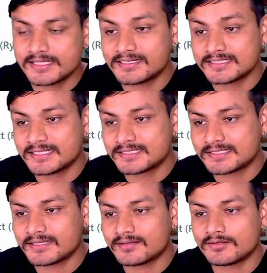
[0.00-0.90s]
there is this
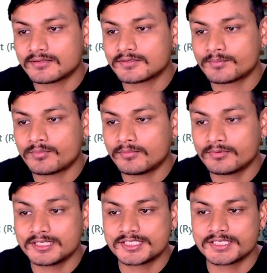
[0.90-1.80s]
thing called
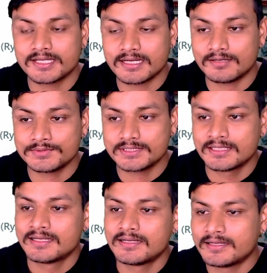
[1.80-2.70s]
population count
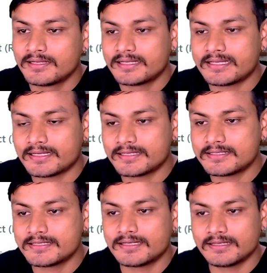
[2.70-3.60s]

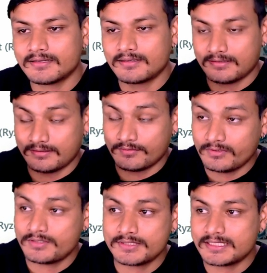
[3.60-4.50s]
and uh,
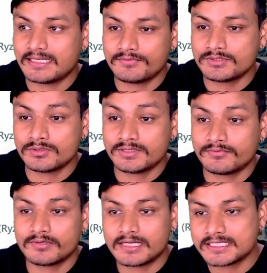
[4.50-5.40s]
Windows 11
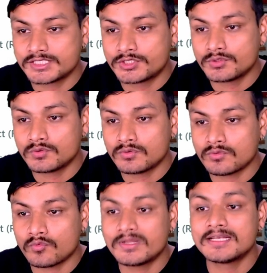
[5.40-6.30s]

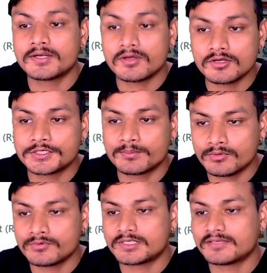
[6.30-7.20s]
24H2 will not
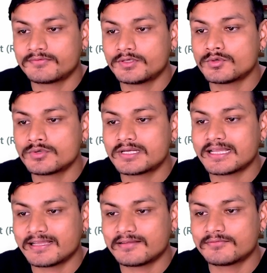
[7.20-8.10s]
boot if you don't
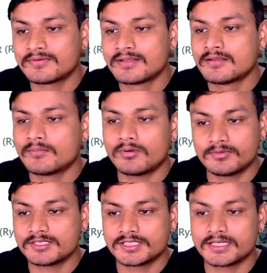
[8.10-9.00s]
have
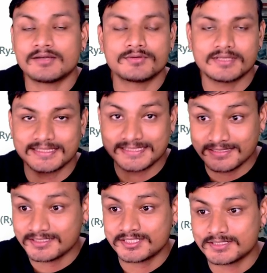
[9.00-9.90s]
population count
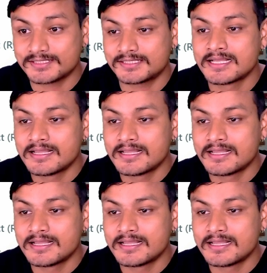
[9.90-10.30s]
instructions